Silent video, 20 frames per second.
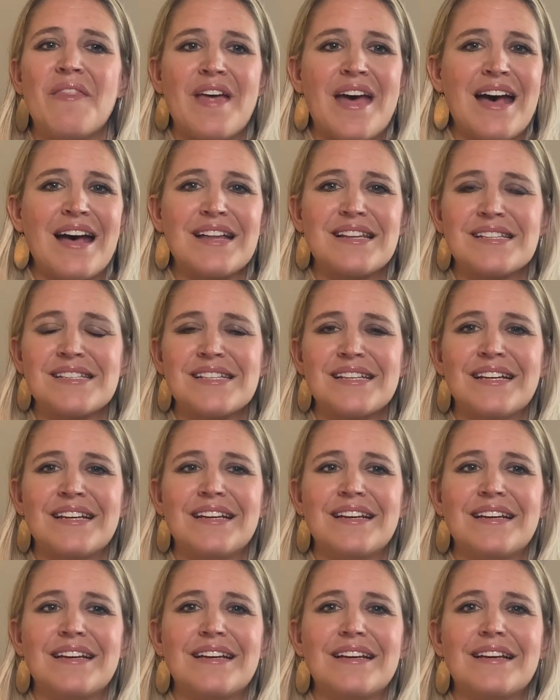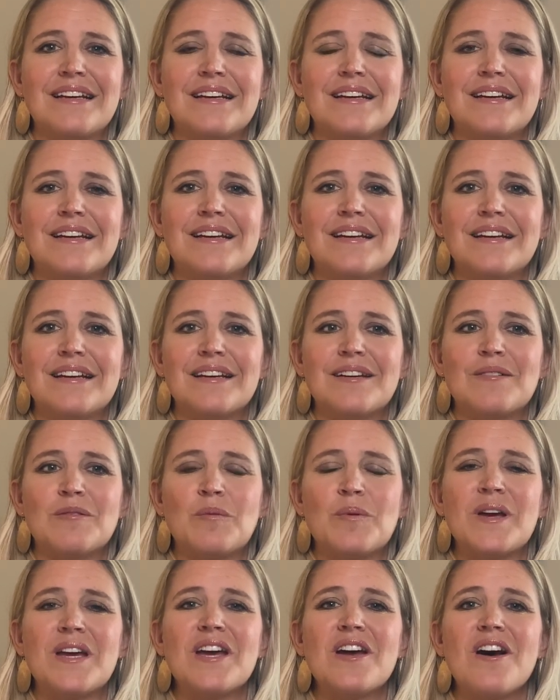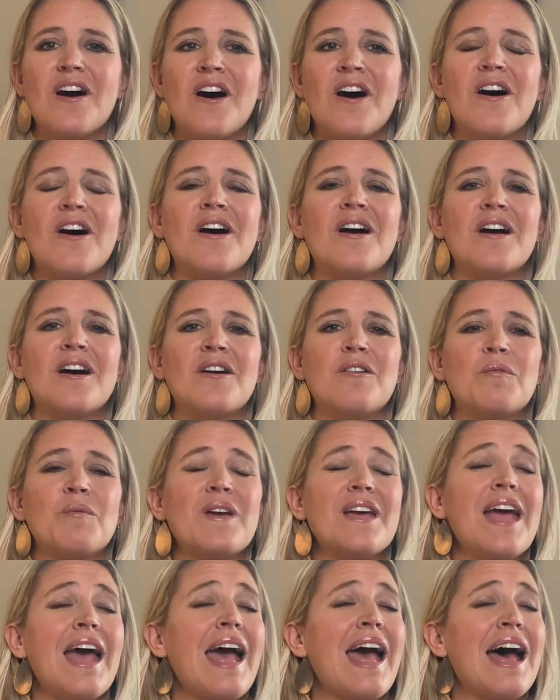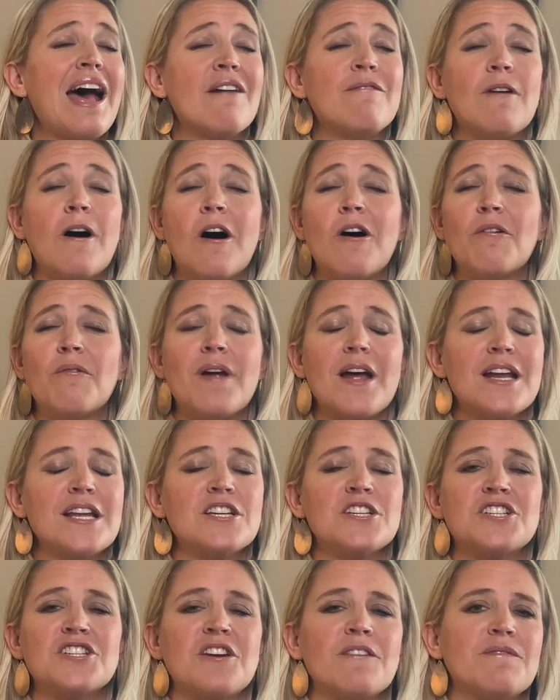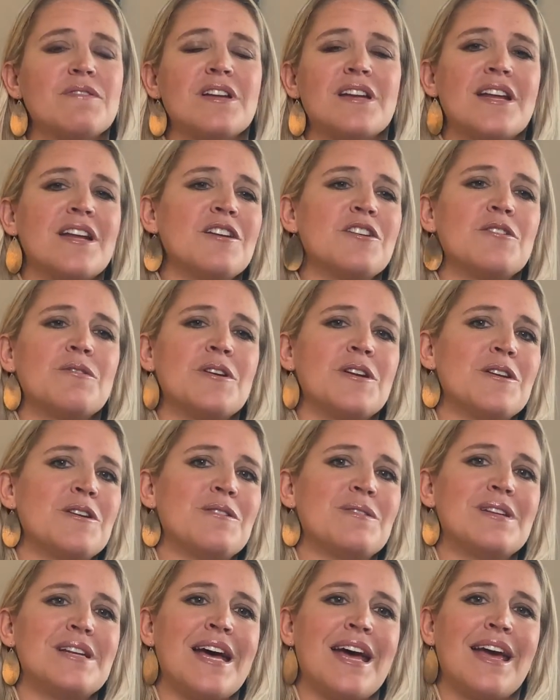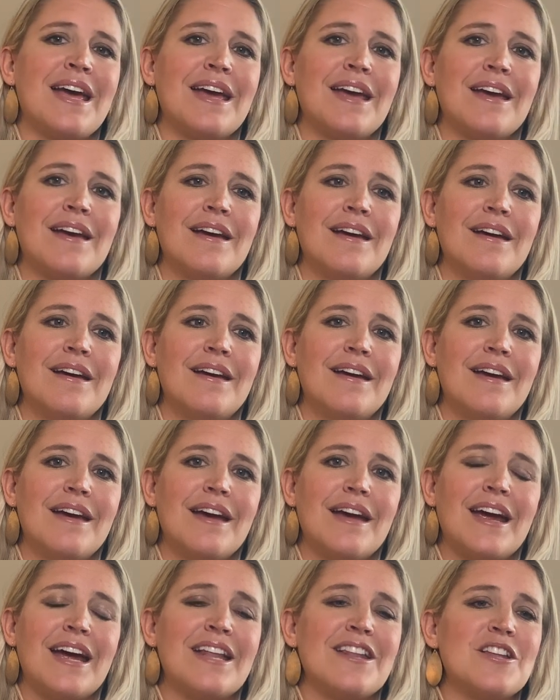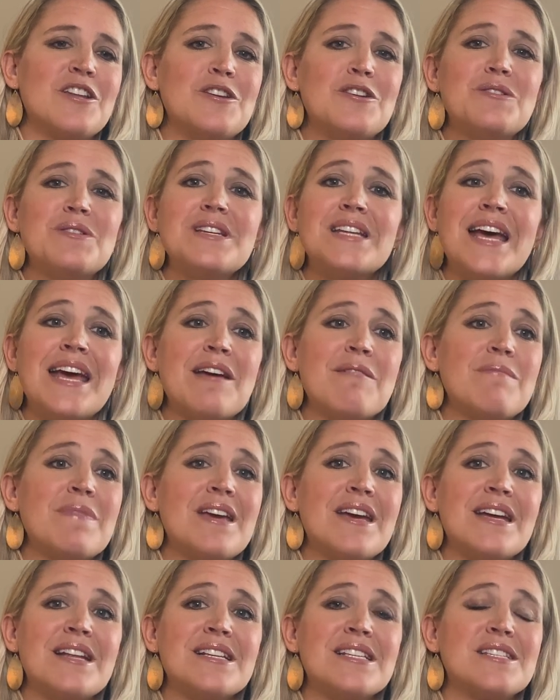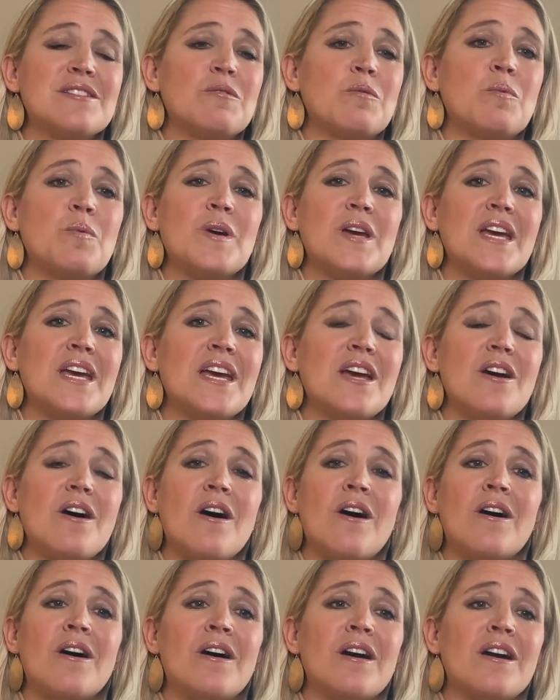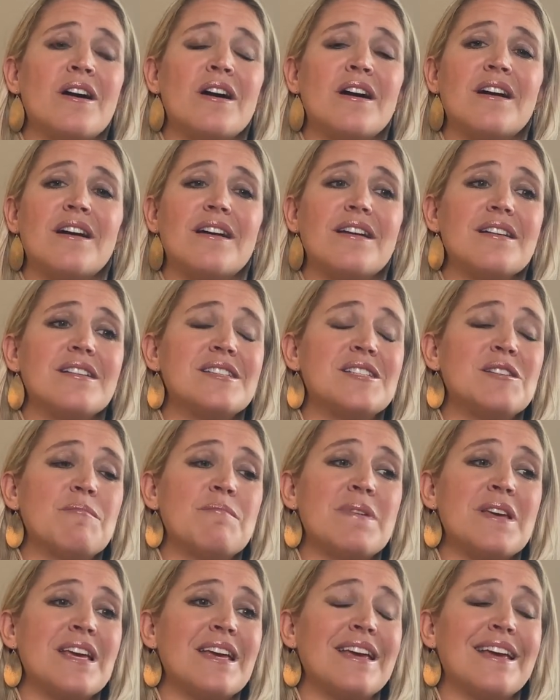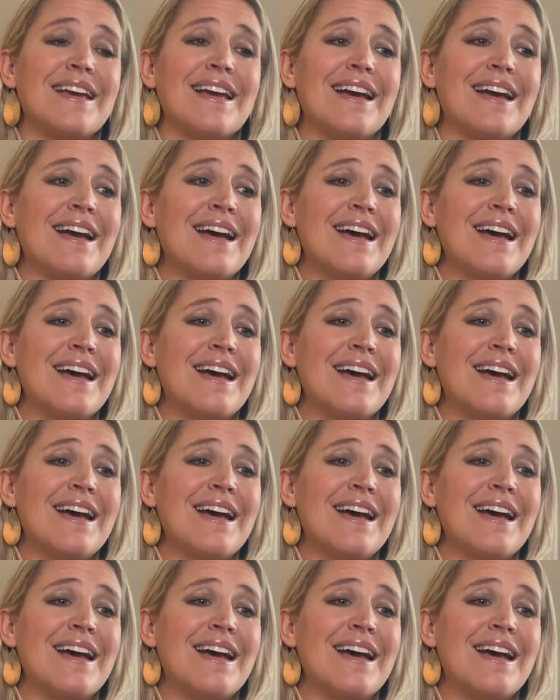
that. We have already shifted into a new day. And the new day means that we are to be